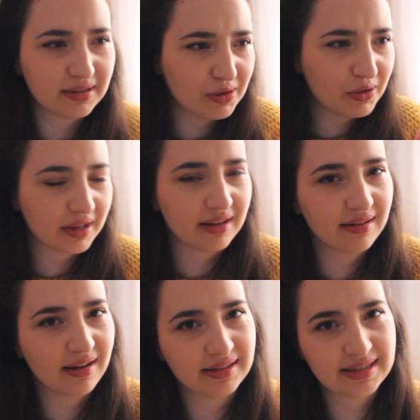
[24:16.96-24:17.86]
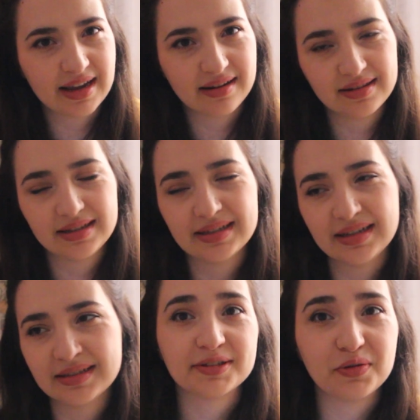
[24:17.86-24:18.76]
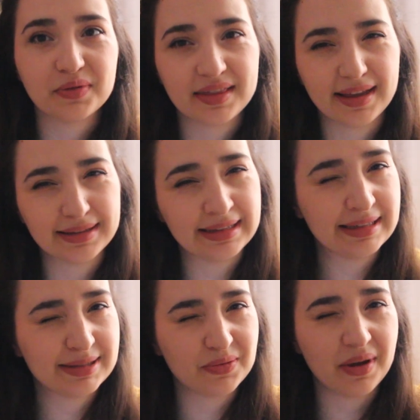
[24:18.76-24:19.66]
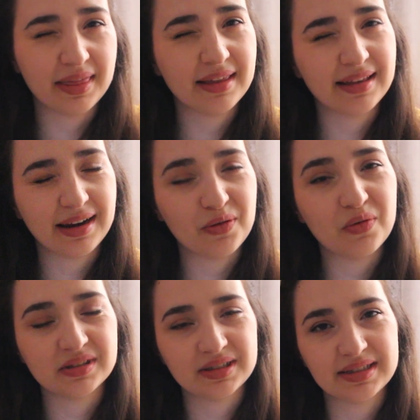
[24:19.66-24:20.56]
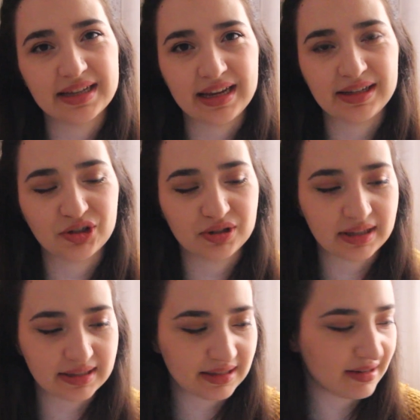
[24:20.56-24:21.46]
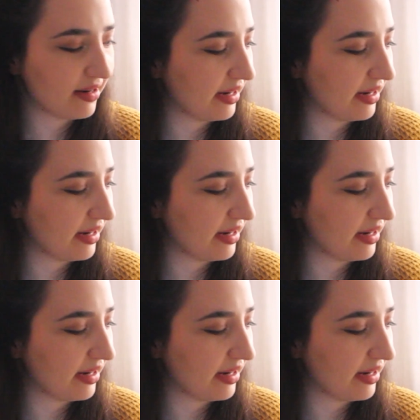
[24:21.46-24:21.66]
looking at the analytics. So that is one thing that I want to change this year.